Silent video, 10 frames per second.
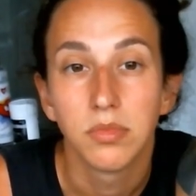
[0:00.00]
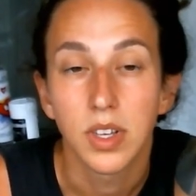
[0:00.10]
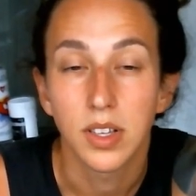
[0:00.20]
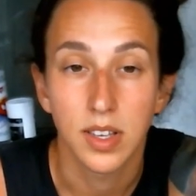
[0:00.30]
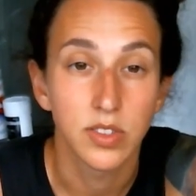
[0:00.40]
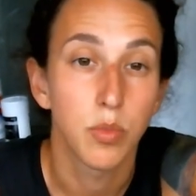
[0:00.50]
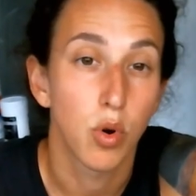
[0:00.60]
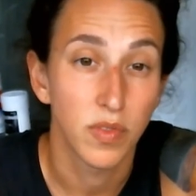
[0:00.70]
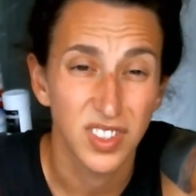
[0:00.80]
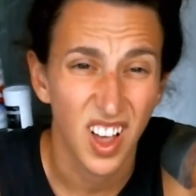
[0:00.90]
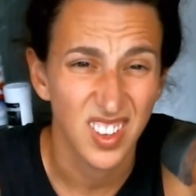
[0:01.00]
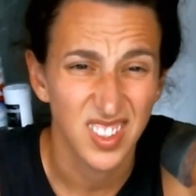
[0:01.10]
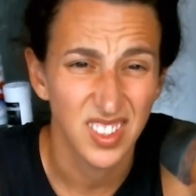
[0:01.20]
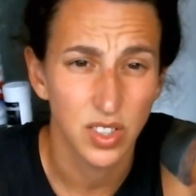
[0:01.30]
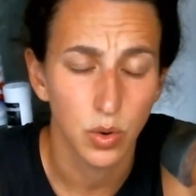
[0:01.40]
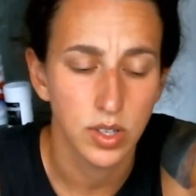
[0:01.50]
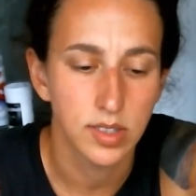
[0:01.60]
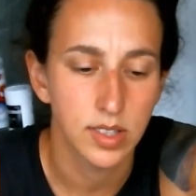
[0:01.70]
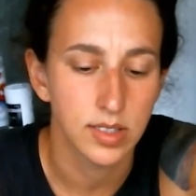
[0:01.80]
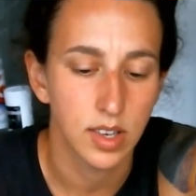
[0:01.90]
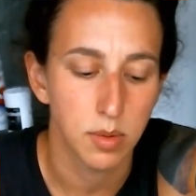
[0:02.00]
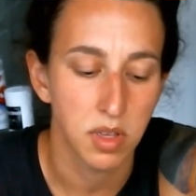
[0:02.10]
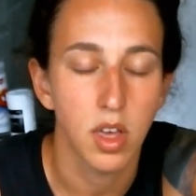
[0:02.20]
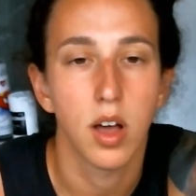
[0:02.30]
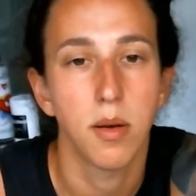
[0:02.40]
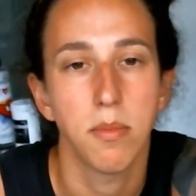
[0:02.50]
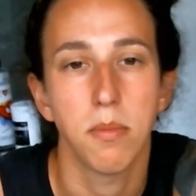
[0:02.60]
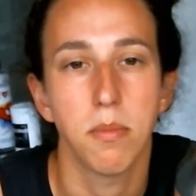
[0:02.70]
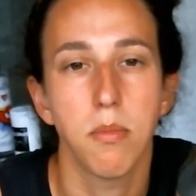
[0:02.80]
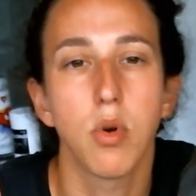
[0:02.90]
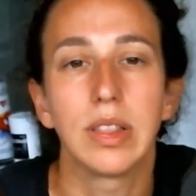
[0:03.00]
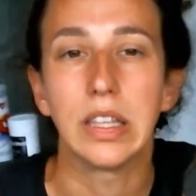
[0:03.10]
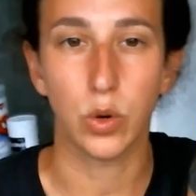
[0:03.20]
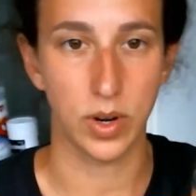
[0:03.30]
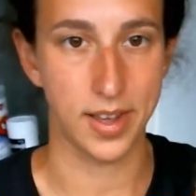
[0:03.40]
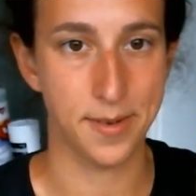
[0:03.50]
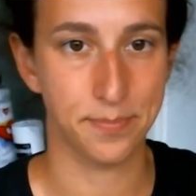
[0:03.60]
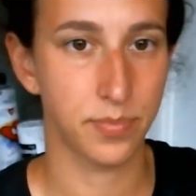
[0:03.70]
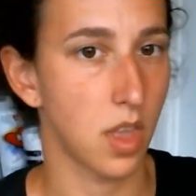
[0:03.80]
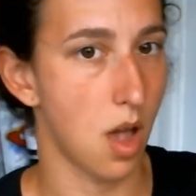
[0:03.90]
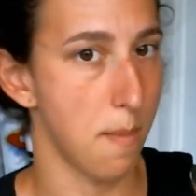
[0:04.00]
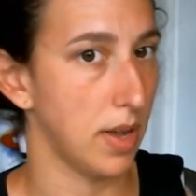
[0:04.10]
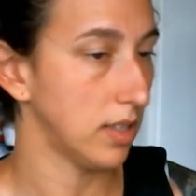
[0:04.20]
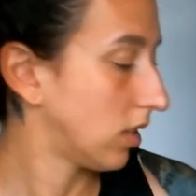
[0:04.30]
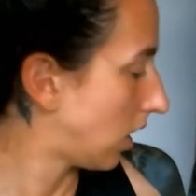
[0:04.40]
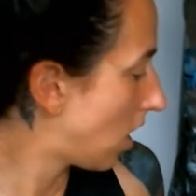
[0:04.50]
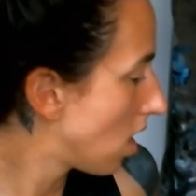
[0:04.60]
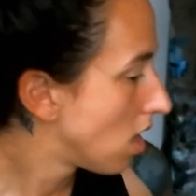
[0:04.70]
it gives it more viscosity. So it's going to be more liquidy, basically.